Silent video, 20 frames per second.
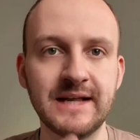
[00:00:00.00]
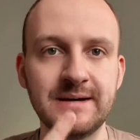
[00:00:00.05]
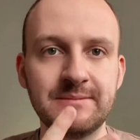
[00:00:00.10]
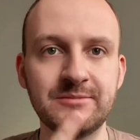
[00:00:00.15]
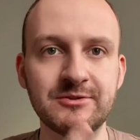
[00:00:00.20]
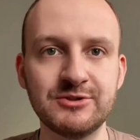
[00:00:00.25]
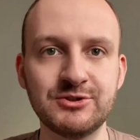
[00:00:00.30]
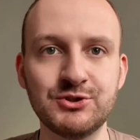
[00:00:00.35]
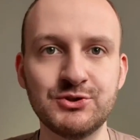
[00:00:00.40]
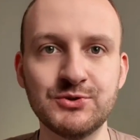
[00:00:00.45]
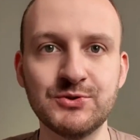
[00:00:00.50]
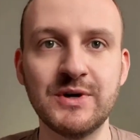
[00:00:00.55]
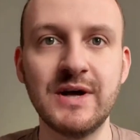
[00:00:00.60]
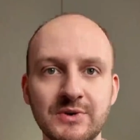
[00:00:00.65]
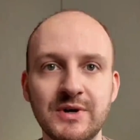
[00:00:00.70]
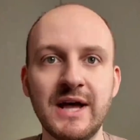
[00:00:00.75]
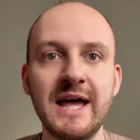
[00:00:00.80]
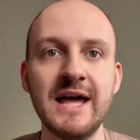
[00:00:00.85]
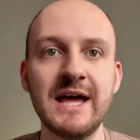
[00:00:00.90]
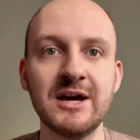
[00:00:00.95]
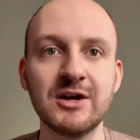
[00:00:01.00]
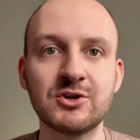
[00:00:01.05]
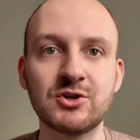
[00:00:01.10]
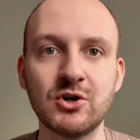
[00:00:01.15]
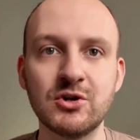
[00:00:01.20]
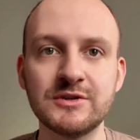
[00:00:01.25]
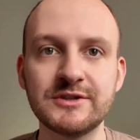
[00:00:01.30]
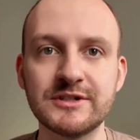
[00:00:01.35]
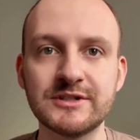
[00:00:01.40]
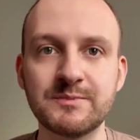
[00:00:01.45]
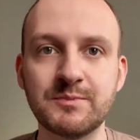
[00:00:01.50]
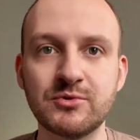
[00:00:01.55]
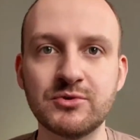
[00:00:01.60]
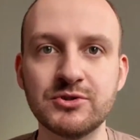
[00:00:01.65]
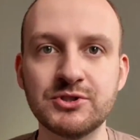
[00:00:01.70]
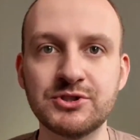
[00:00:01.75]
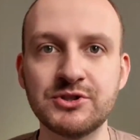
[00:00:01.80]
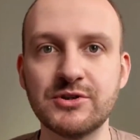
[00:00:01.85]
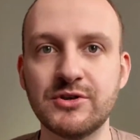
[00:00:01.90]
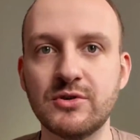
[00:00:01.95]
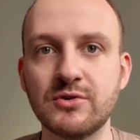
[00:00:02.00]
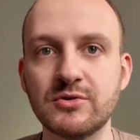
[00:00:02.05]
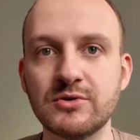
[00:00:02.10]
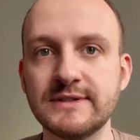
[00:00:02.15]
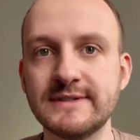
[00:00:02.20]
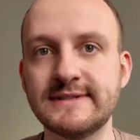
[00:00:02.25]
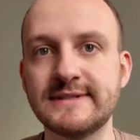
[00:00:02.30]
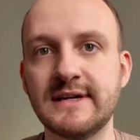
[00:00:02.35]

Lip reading: Number two, cold exposure or